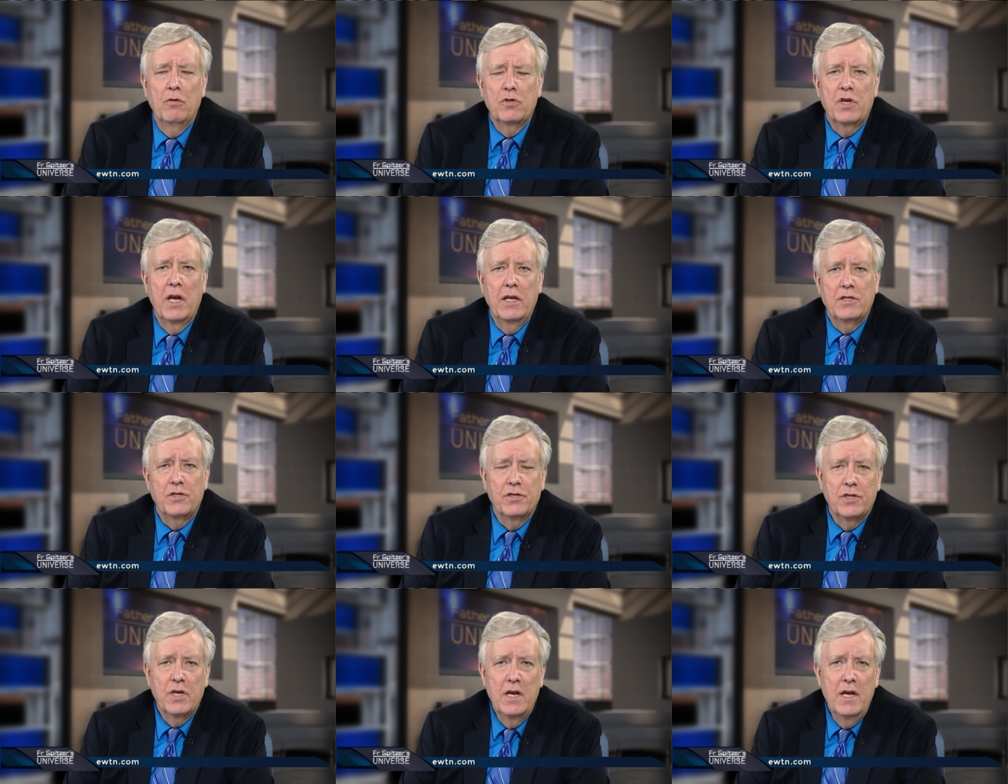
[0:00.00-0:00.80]
those
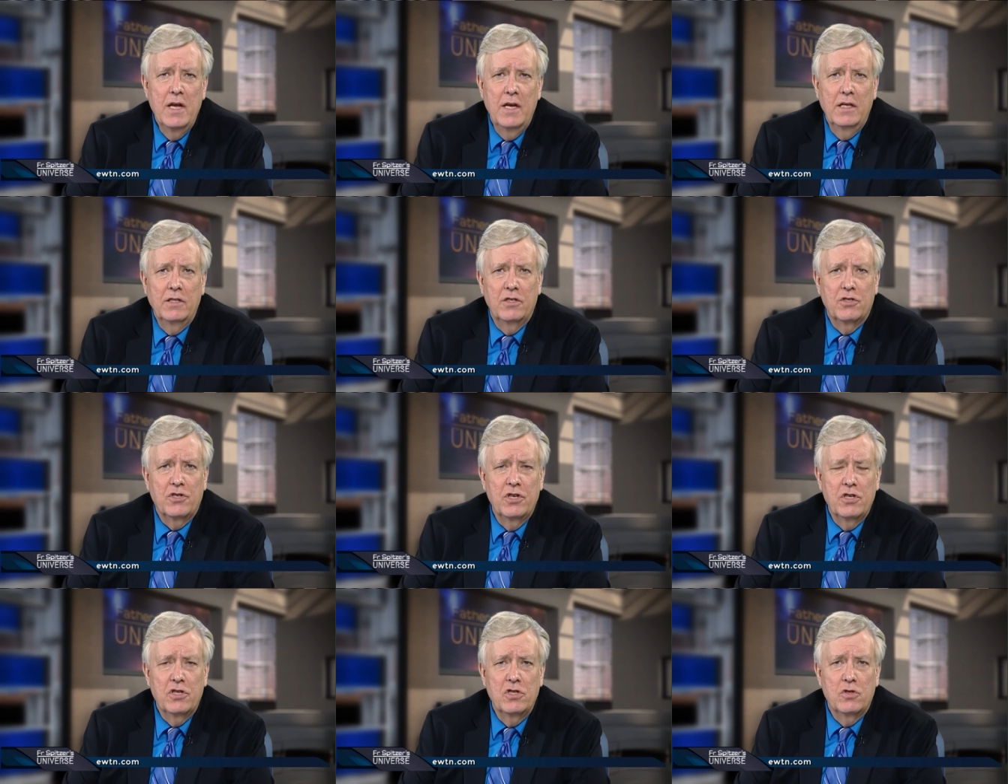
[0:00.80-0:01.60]
cases,
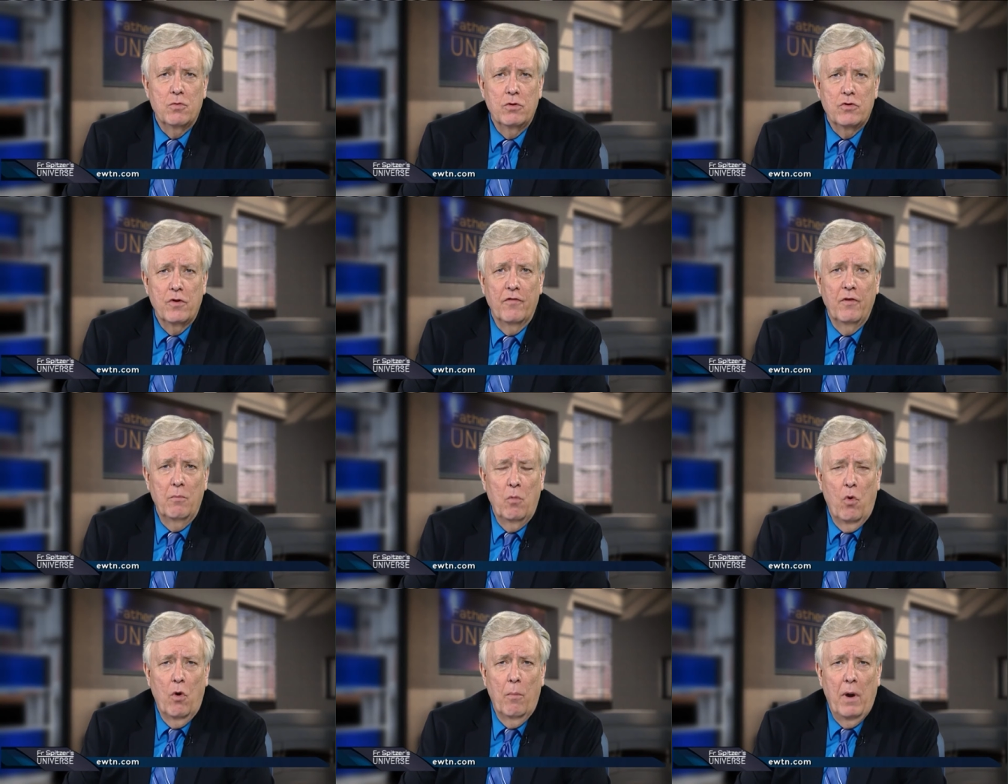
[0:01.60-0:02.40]
decisions were
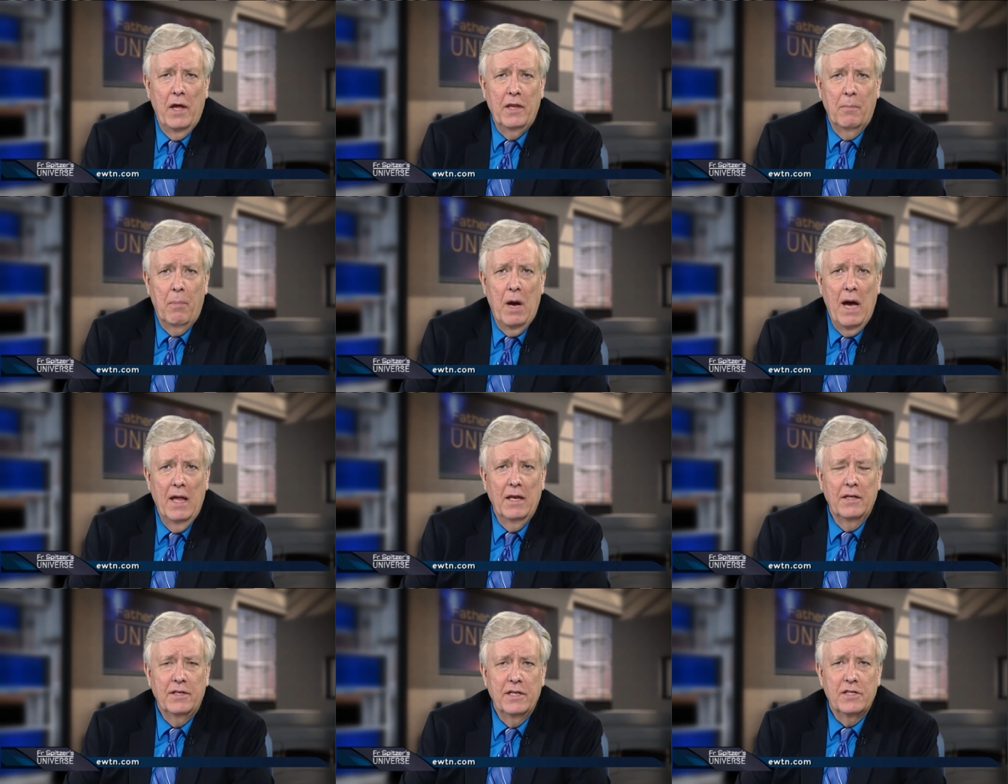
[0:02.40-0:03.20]
driven more by the
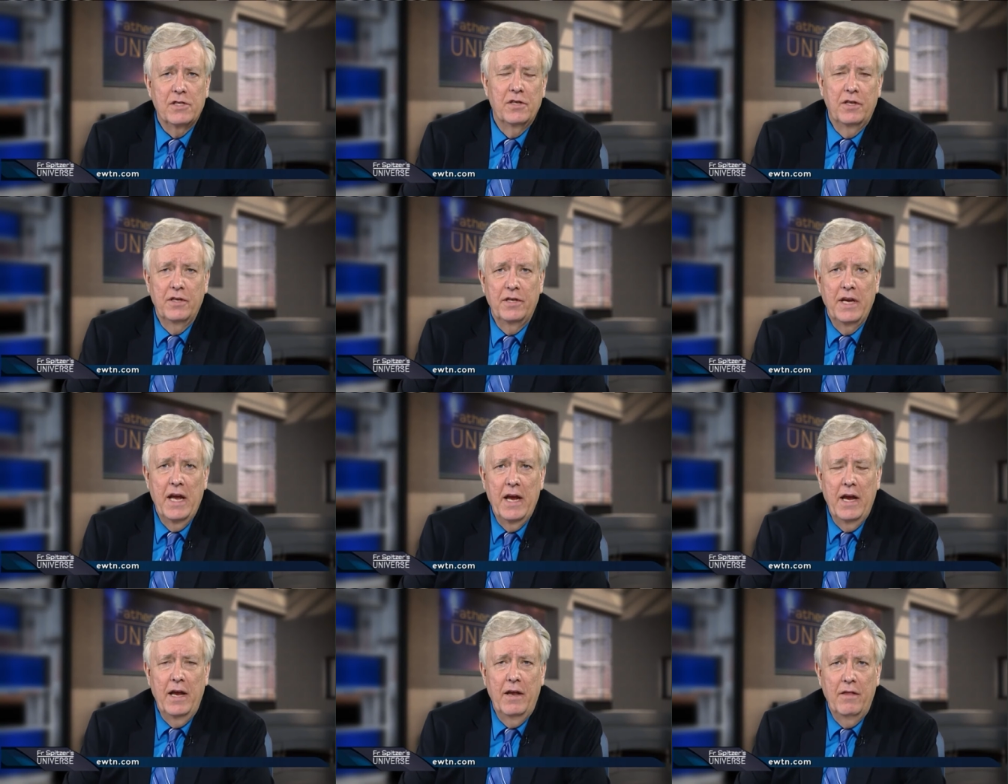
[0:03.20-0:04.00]
politics of the
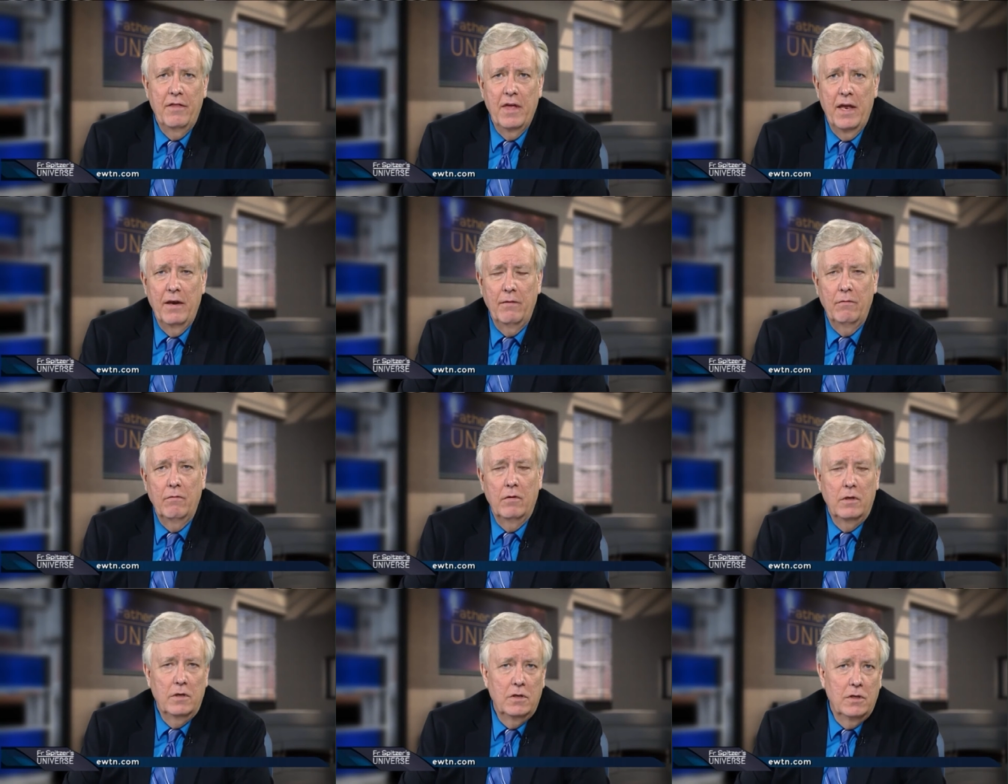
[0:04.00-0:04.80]
day
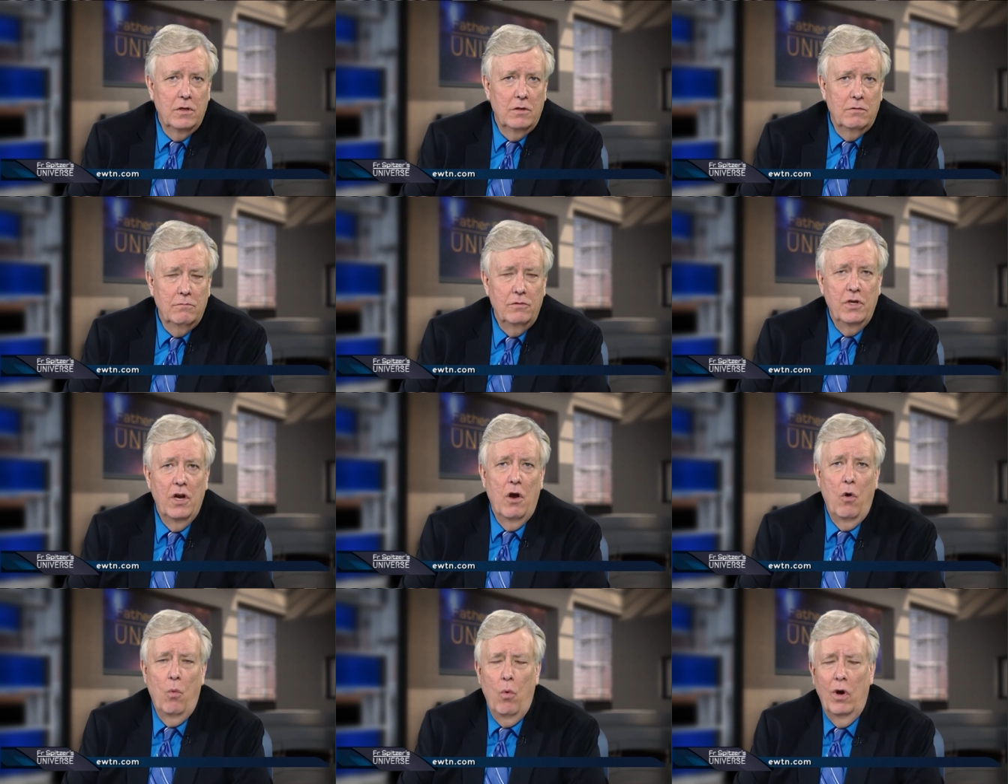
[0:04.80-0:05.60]
than you
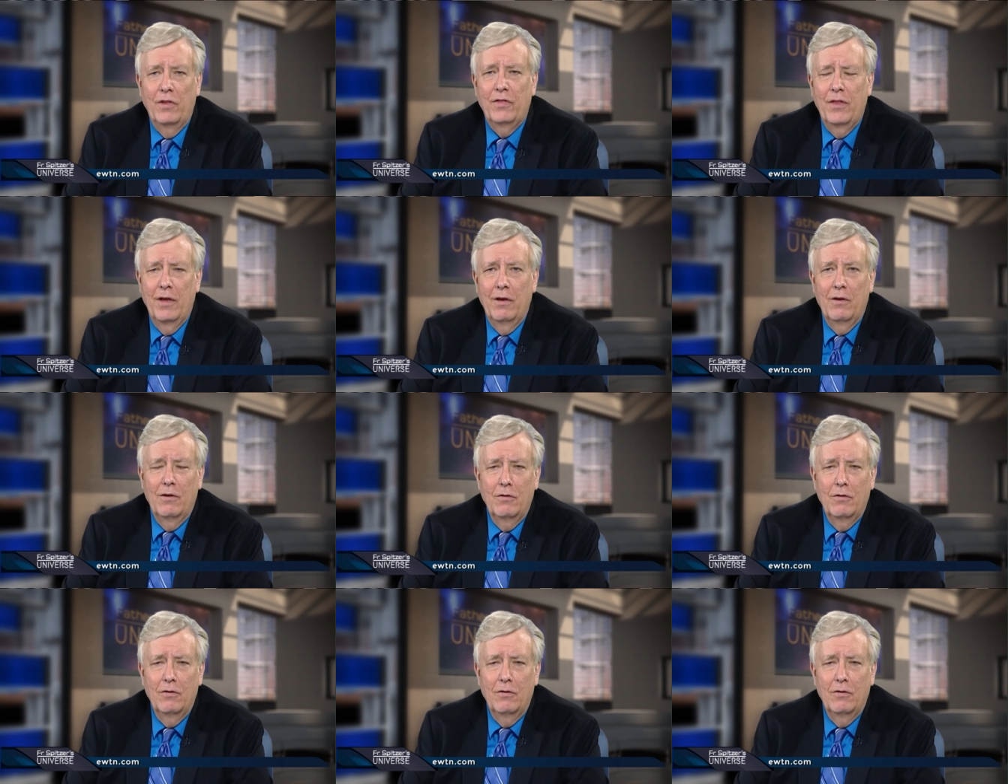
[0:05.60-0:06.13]
know, what the